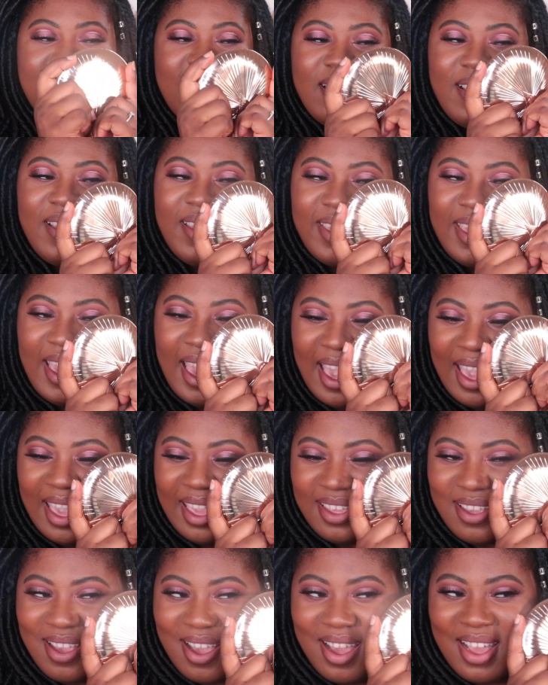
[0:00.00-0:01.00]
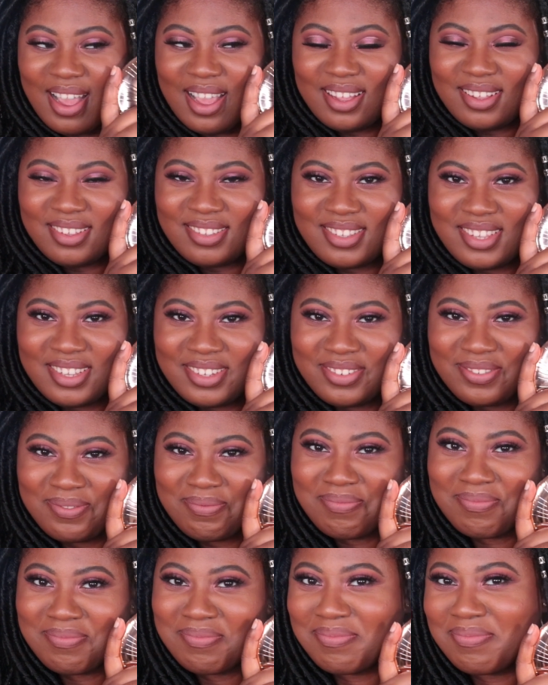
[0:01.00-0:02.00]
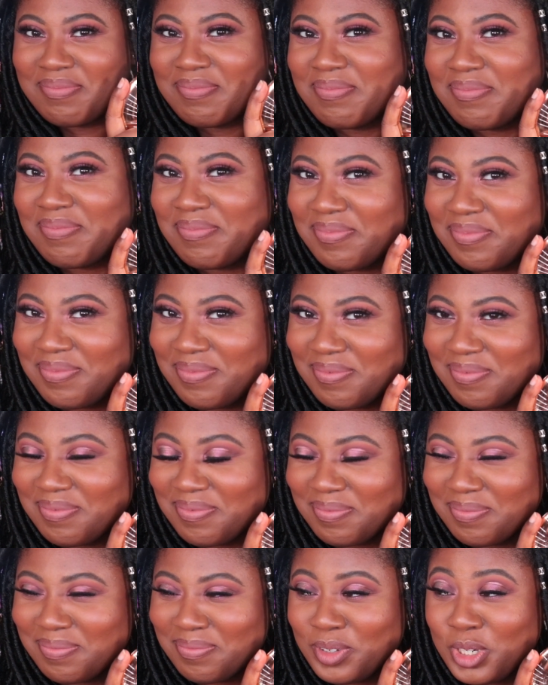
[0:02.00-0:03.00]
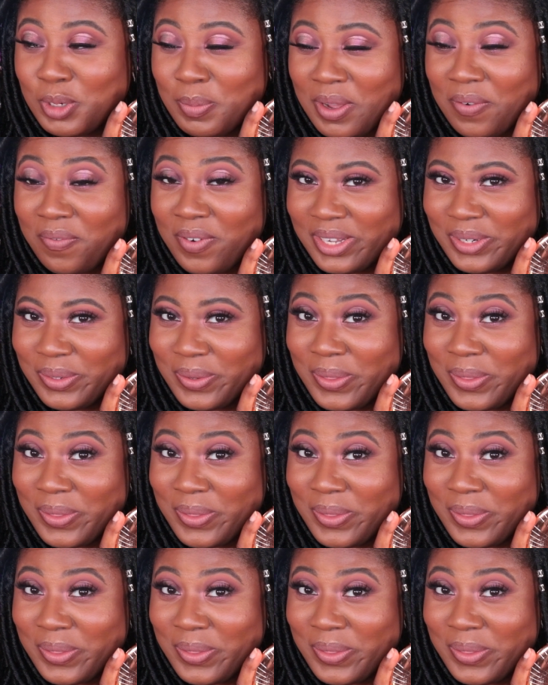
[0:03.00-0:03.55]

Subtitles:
Okay, guys, what are my final